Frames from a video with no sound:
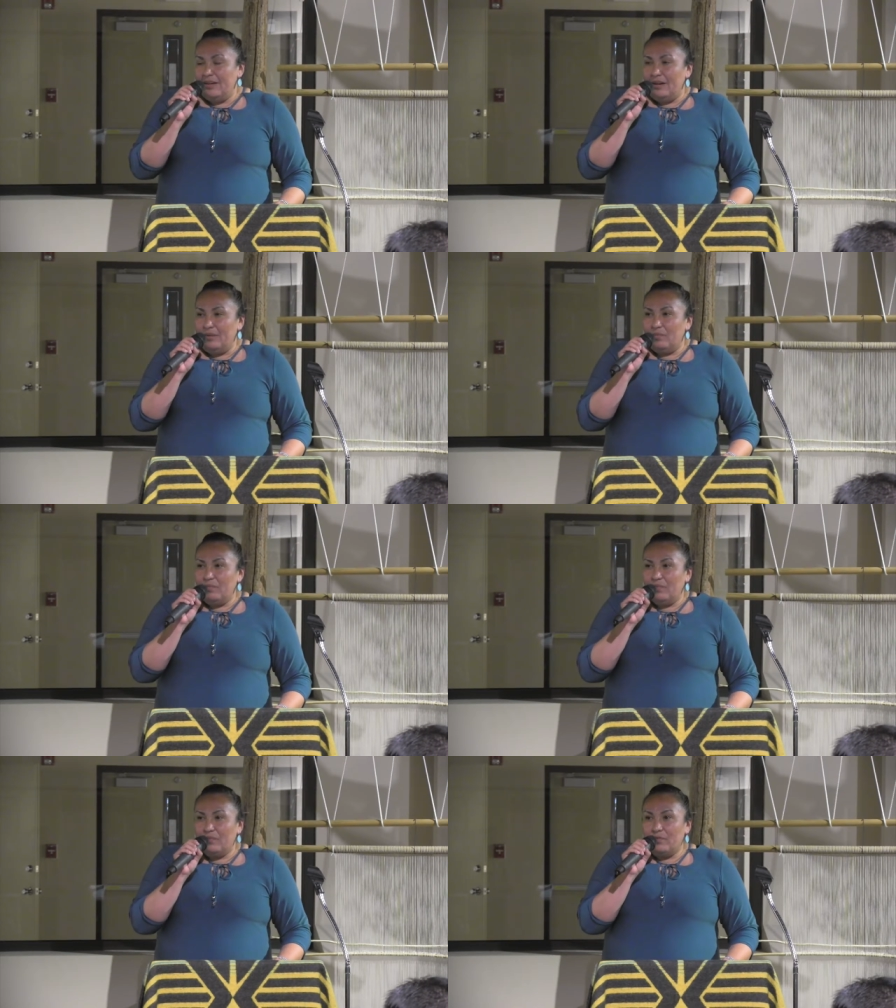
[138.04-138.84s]

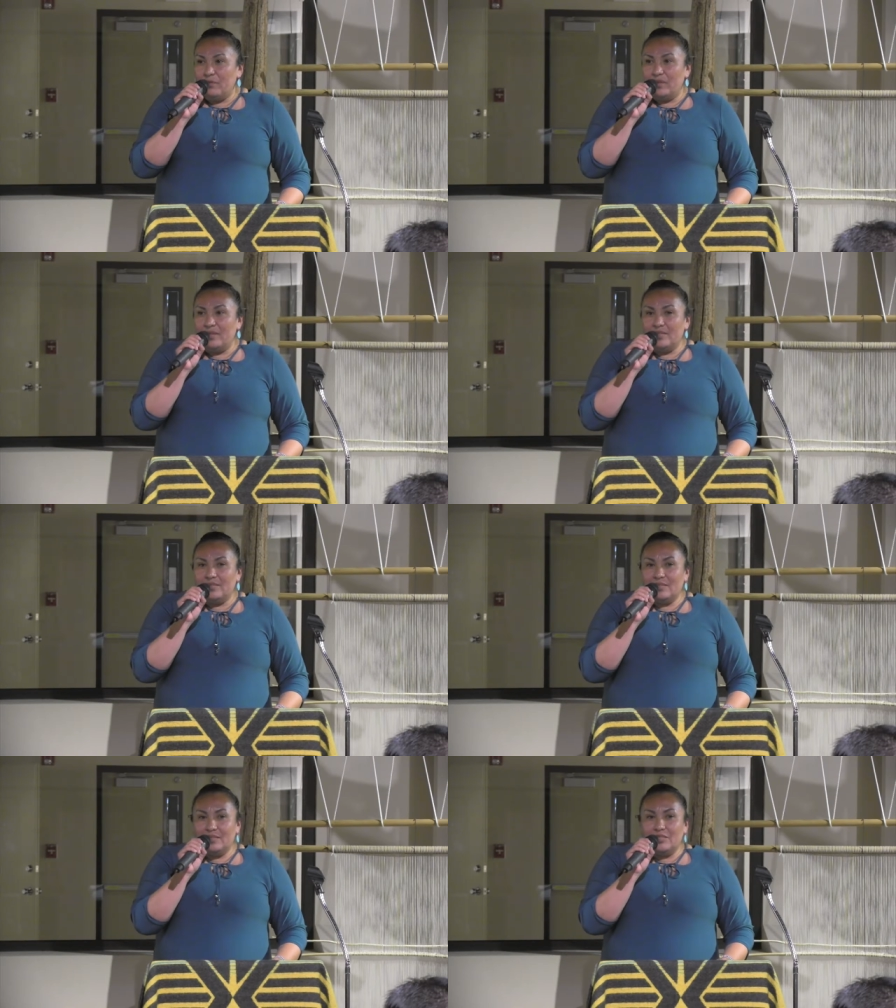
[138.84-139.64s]
um, for
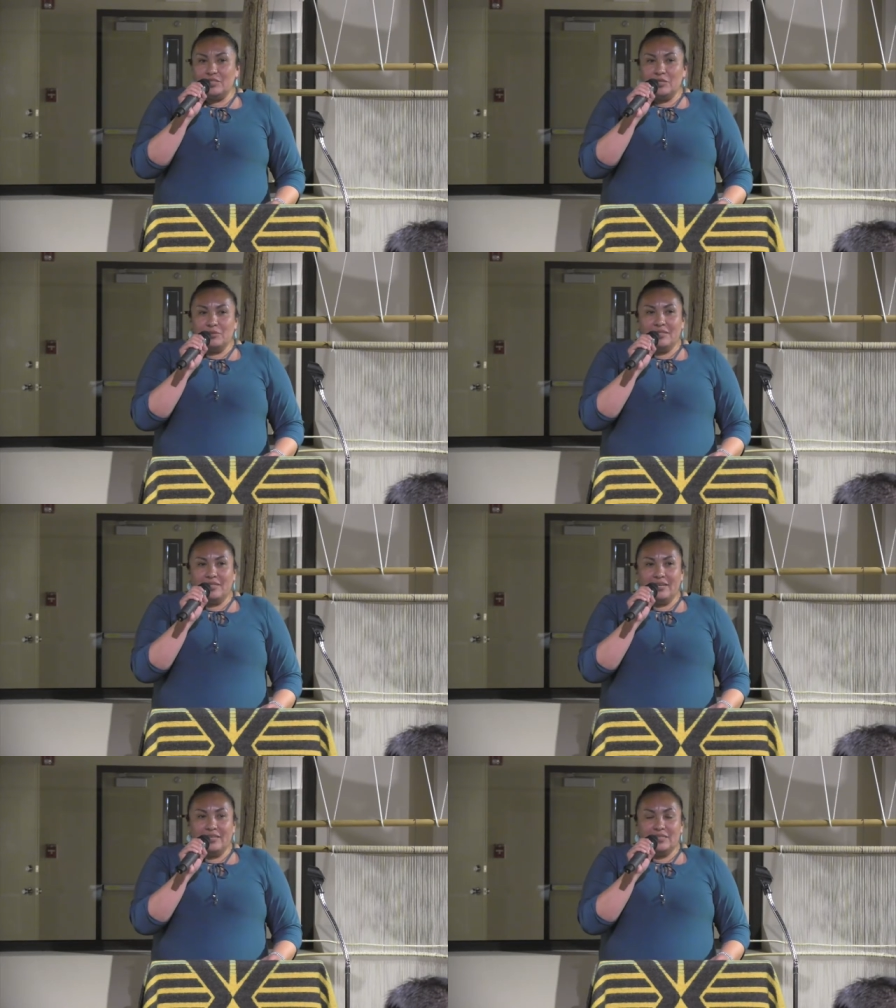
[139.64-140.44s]
this show
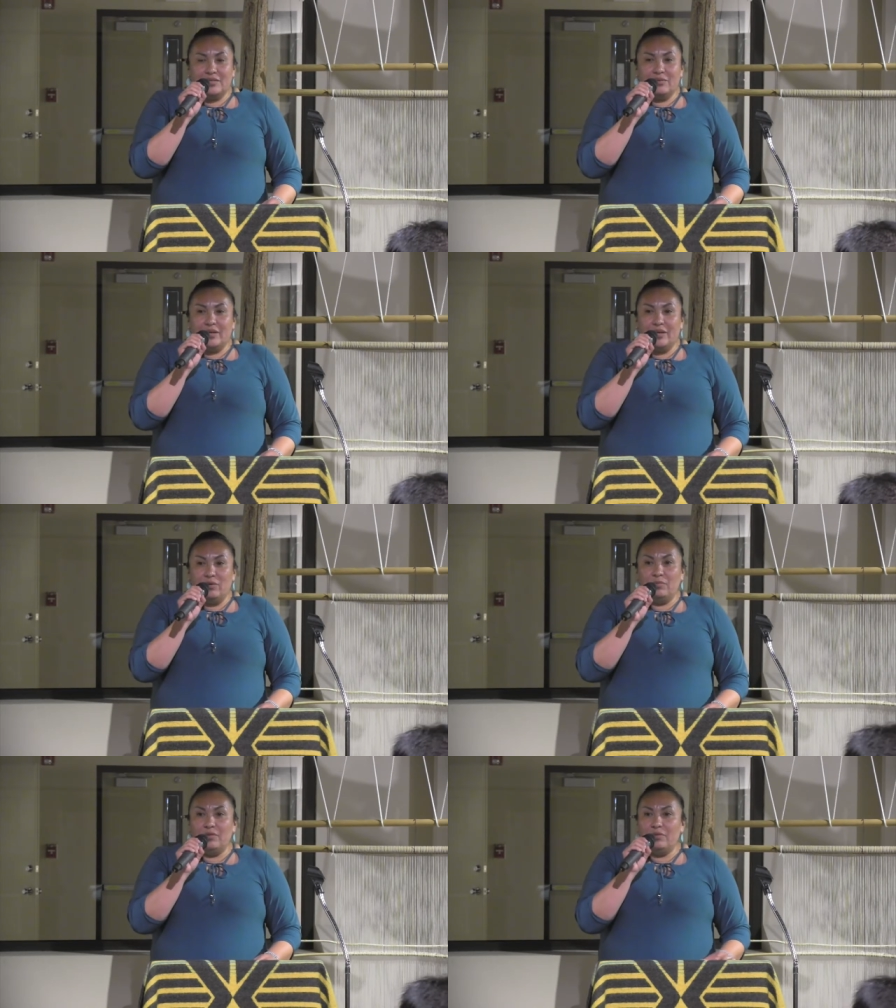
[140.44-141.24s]
tonight. So I
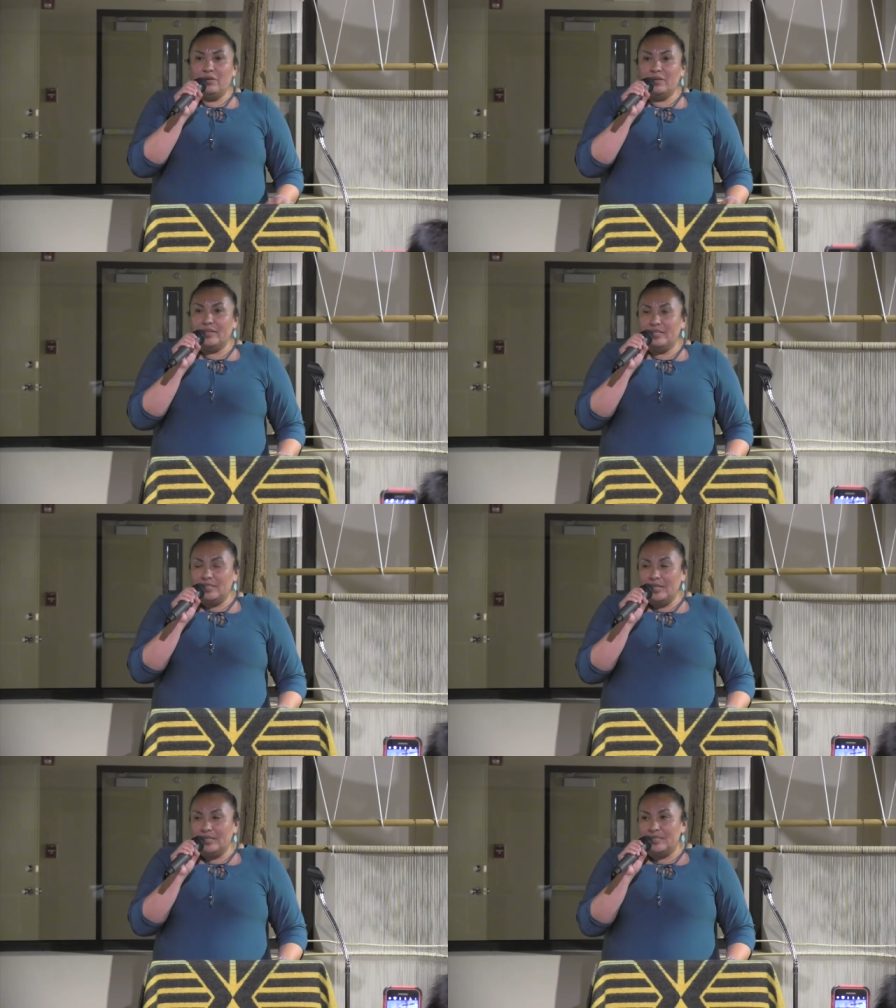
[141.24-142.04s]
hope you all get a
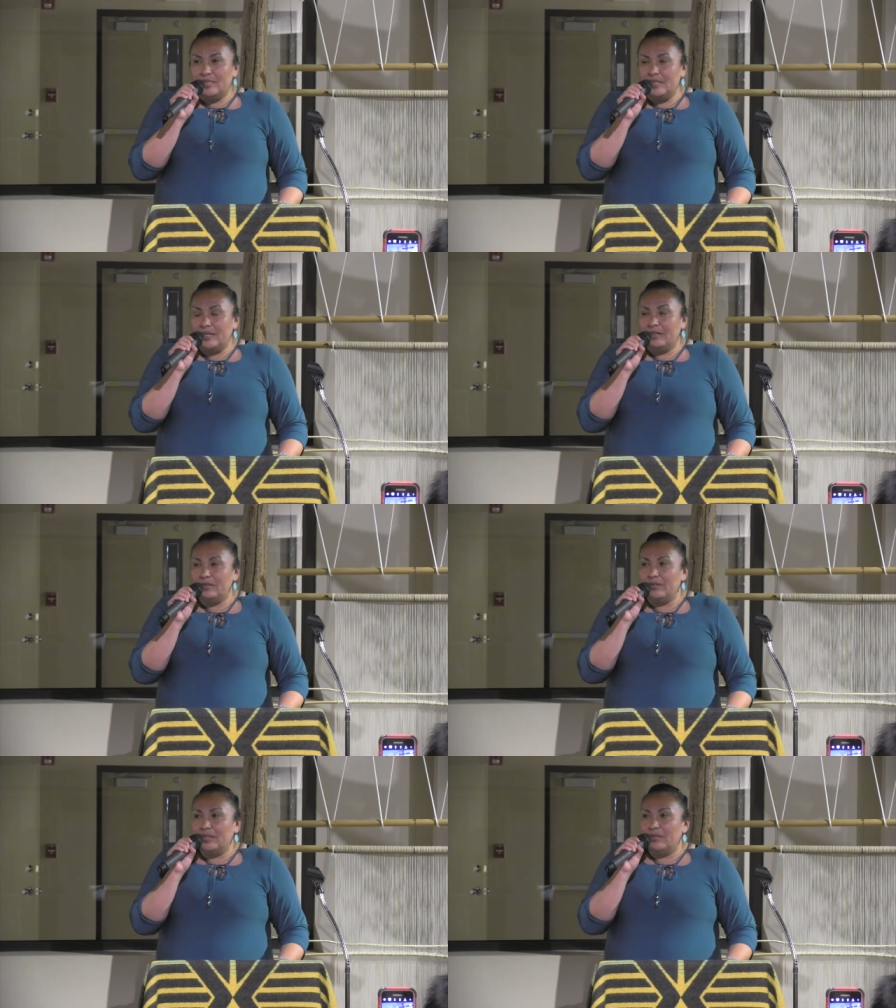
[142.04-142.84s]
chance to take a
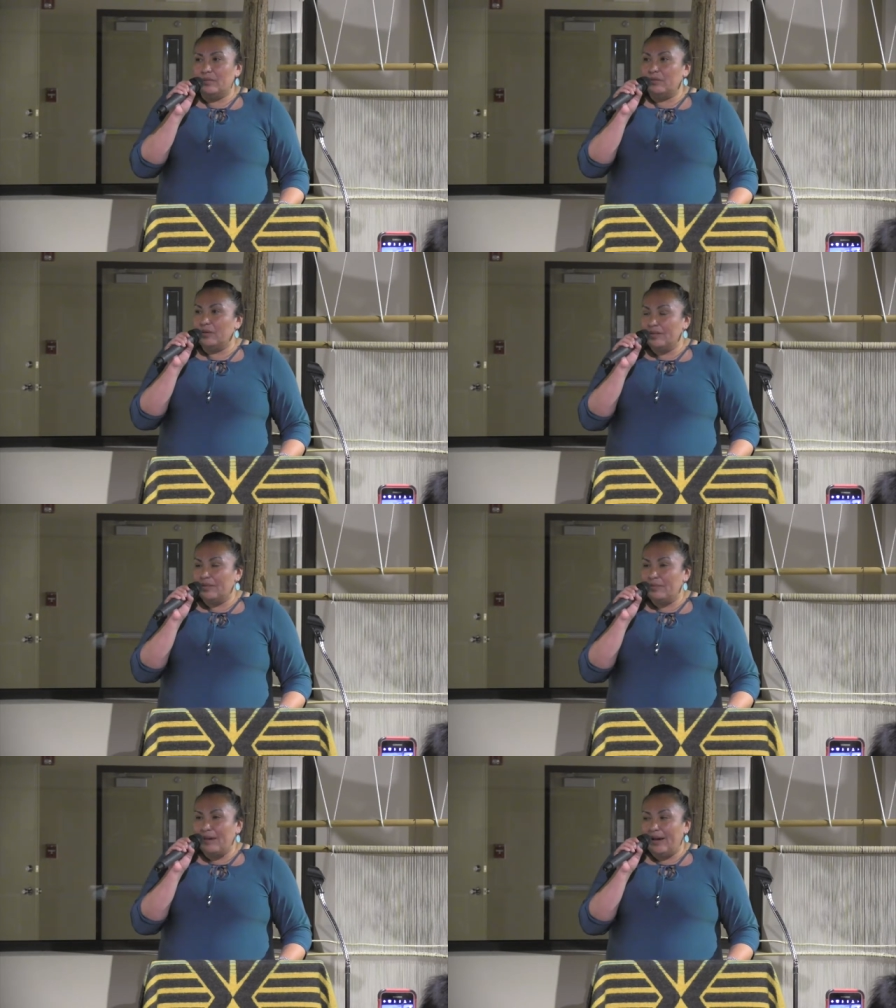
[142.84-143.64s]
look at the work in
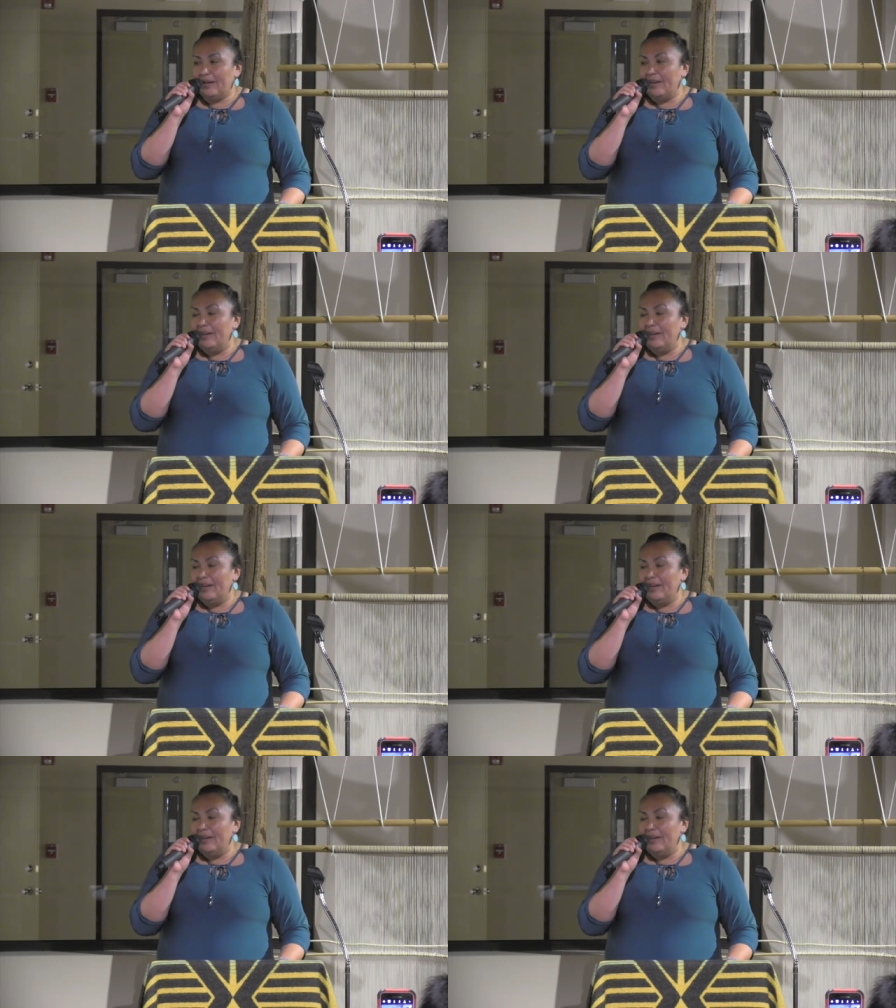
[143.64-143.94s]
the back.